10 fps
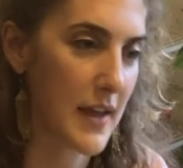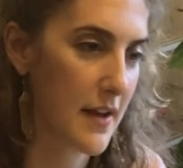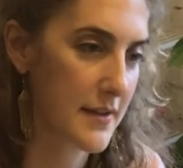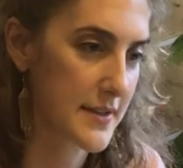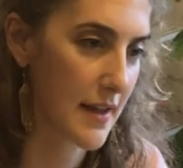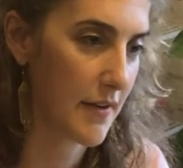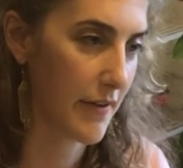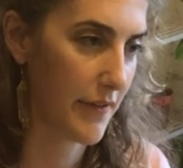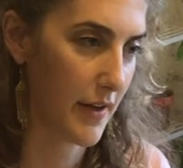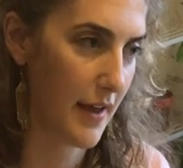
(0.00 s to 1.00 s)
onset of
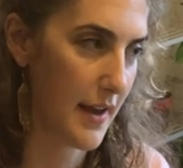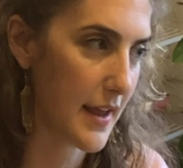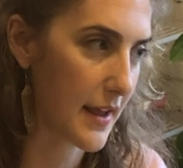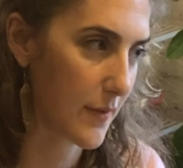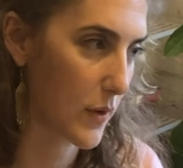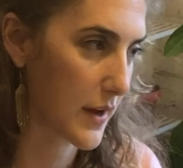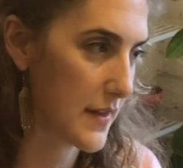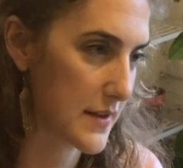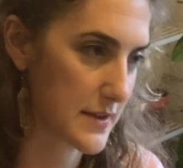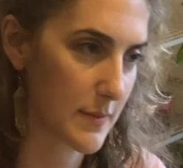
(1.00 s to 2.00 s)
a headache, working
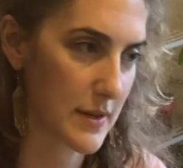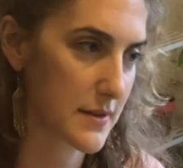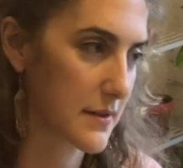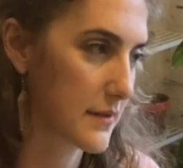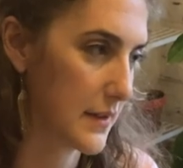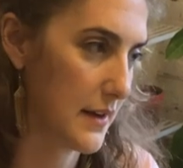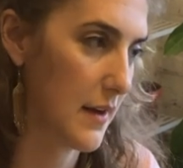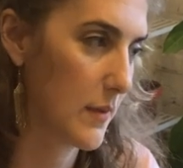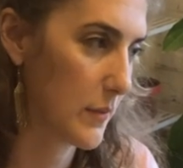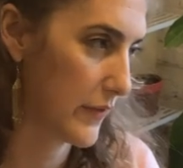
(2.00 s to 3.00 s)
this muscle can
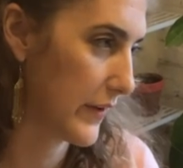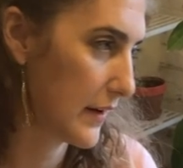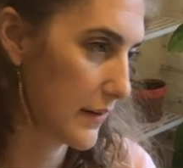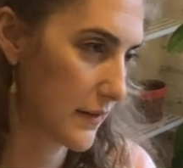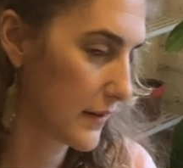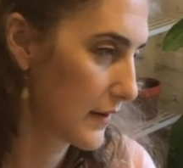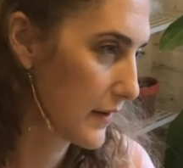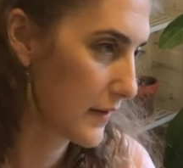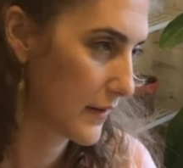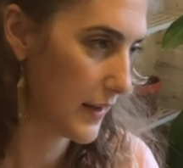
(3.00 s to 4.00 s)
help prevent
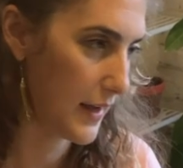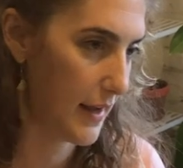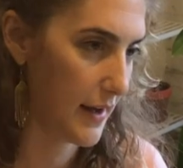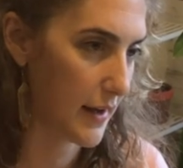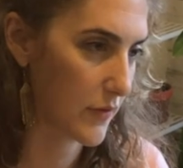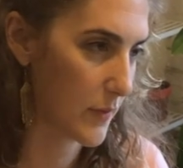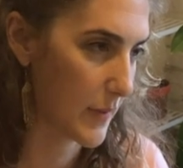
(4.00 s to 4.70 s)
that headache from